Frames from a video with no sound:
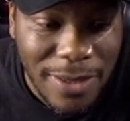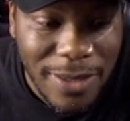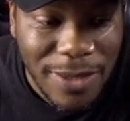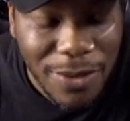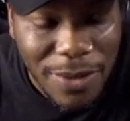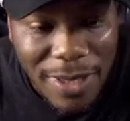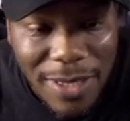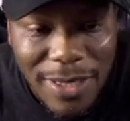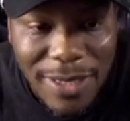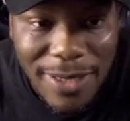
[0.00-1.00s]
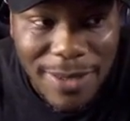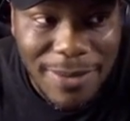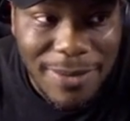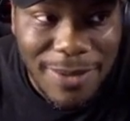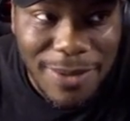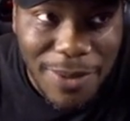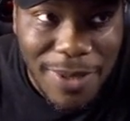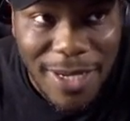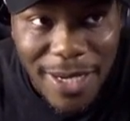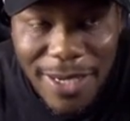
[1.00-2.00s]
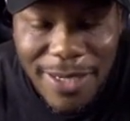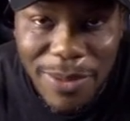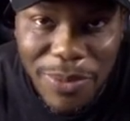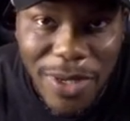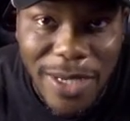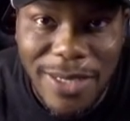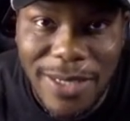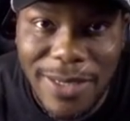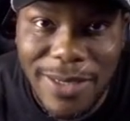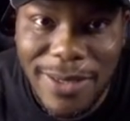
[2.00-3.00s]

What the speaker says: Sort of kind of surprising.